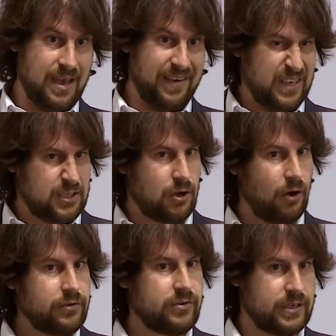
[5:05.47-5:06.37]
And this
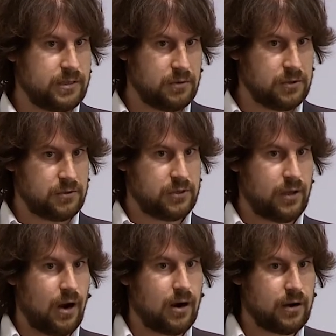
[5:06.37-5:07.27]
contrast was so
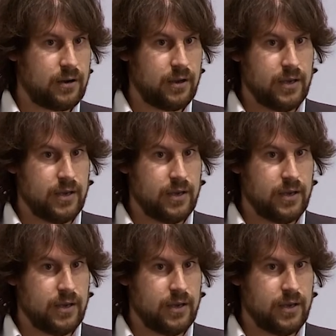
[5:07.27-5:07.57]
stark